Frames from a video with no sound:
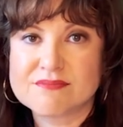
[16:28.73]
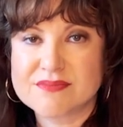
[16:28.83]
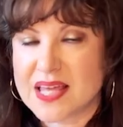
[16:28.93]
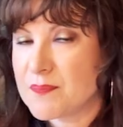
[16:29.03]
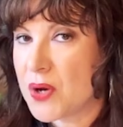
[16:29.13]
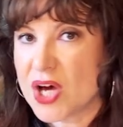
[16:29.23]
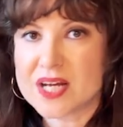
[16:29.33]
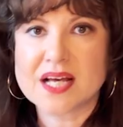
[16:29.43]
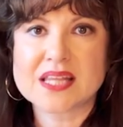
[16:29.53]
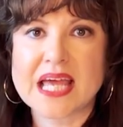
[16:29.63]
they
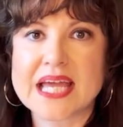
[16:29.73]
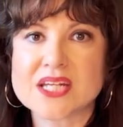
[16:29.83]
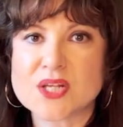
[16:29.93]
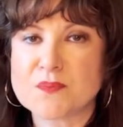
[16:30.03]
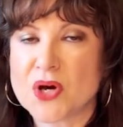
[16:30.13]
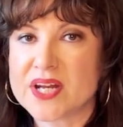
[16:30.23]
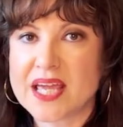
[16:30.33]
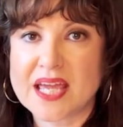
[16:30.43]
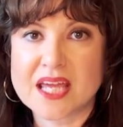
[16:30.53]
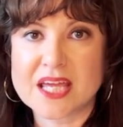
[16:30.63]
bought a land and bought
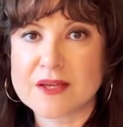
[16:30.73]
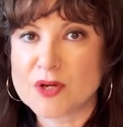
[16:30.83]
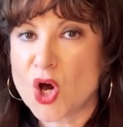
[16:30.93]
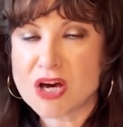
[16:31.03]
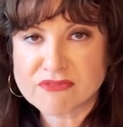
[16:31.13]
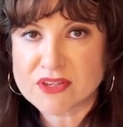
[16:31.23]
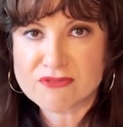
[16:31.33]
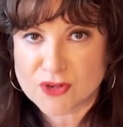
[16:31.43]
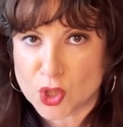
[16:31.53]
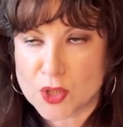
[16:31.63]
a coffee
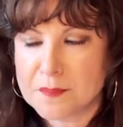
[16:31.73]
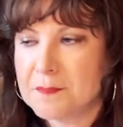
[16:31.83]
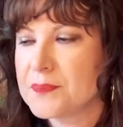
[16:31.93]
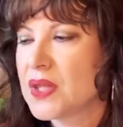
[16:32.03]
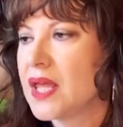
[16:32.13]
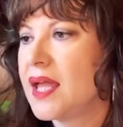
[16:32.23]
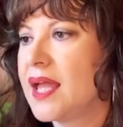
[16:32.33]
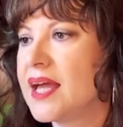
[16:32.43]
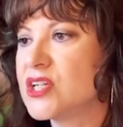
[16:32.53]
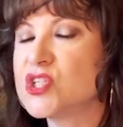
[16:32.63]
farm,
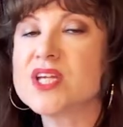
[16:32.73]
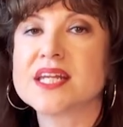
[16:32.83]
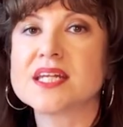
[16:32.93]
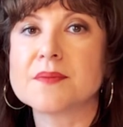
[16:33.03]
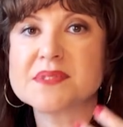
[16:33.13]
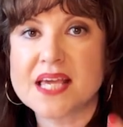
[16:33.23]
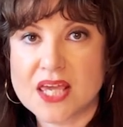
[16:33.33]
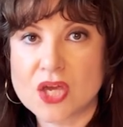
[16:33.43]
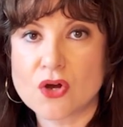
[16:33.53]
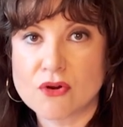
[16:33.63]
and she ended up
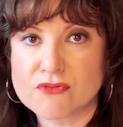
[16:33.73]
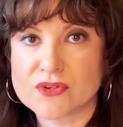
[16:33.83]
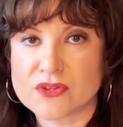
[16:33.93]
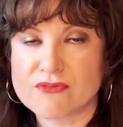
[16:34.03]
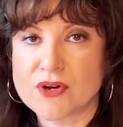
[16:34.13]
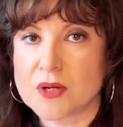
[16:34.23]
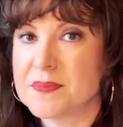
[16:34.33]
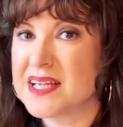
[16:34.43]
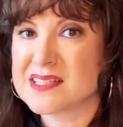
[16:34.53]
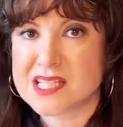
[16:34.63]
taking over the farm
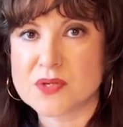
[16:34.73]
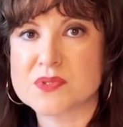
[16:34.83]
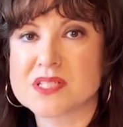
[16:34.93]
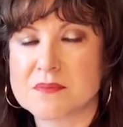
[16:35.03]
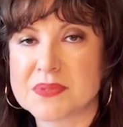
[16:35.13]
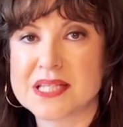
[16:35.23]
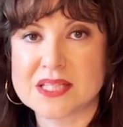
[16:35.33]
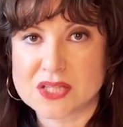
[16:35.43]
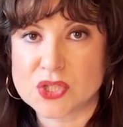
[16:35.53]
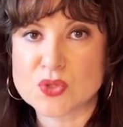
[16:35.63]
because he was
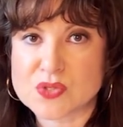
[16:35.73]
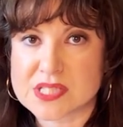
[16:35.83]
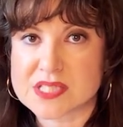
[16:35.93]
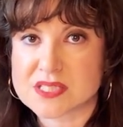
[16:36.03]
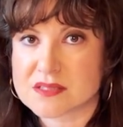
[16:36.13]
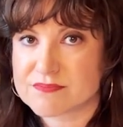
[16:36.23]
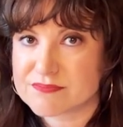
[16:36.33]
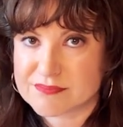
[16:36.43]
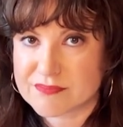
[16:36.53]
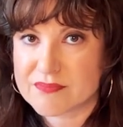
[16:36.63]
completely useless.
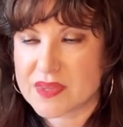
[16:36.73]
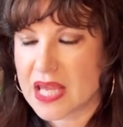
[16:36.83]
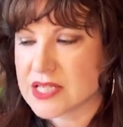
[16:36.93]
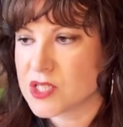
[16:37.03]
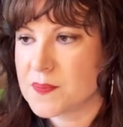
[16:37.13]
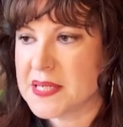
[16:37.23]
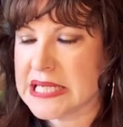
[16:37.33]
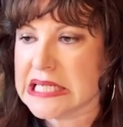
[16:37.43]
SOB.